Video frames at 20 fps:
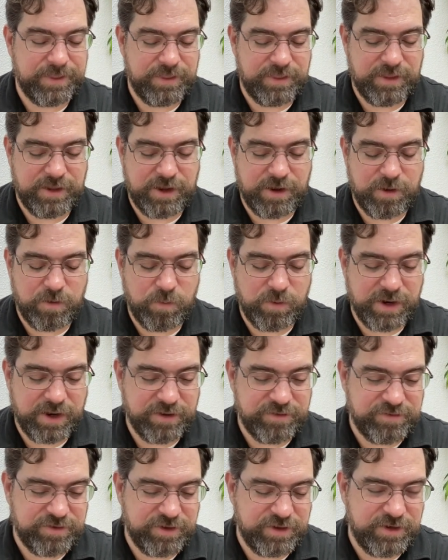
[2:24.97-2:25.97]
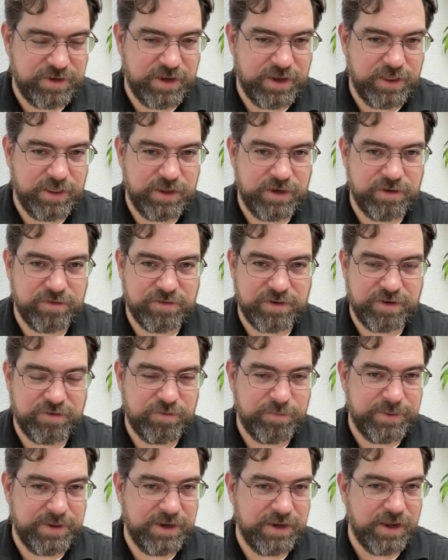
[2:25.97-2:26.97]
Now, when I say daily, it doesn't have
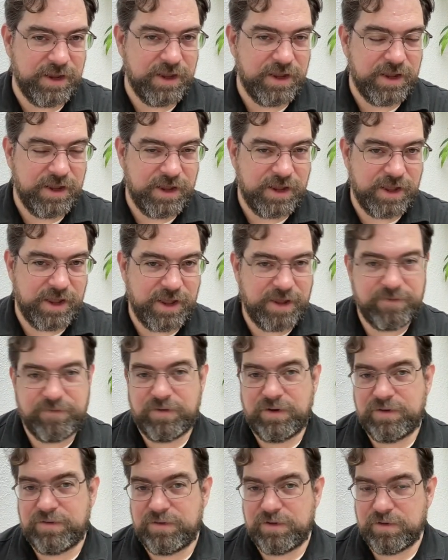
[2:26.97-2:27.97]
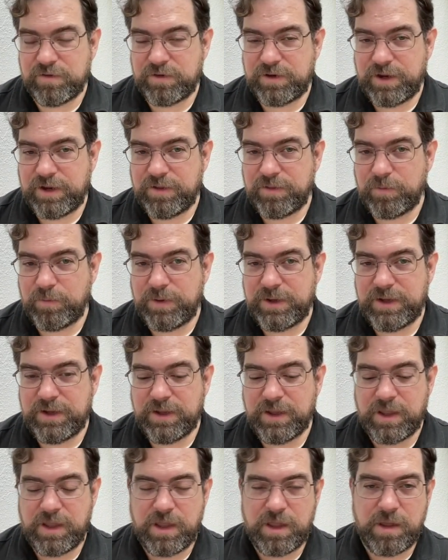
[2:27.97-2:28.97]
to be every single day of the
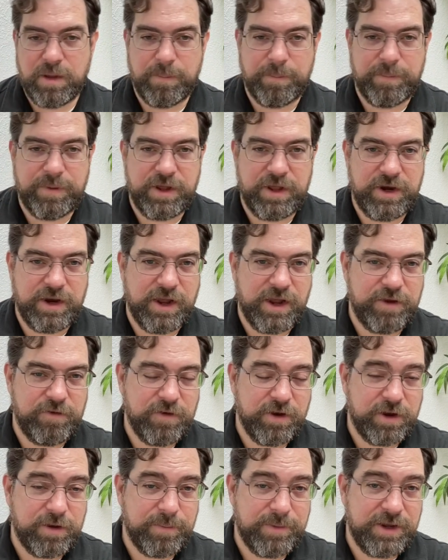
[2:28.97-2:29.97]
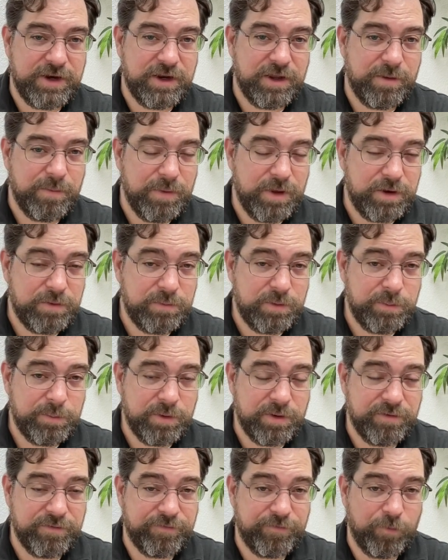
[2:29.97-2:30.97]
week, but I'd recommend a minimum
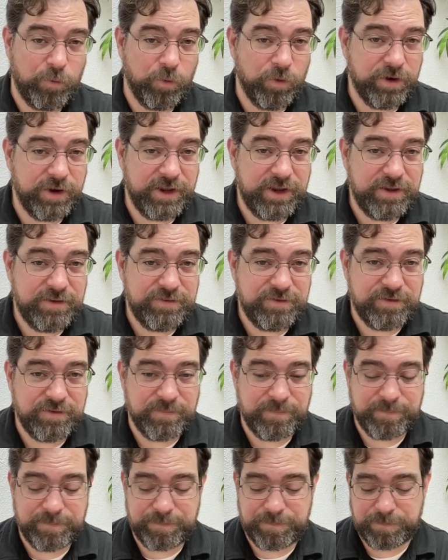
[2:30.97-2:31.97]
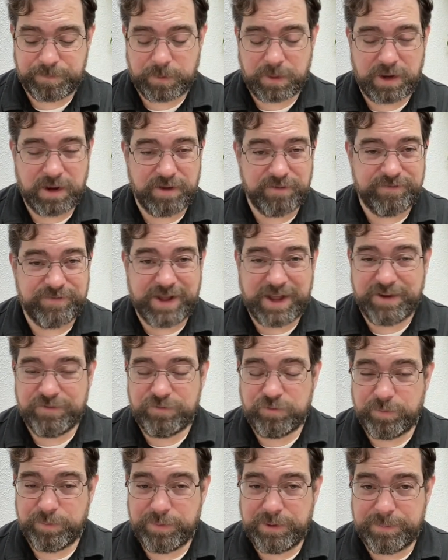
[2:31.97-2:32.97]
of 4 days. 5
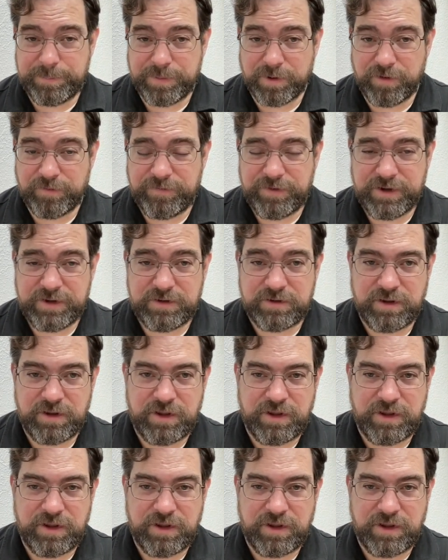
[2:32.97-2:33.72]
would be perfect.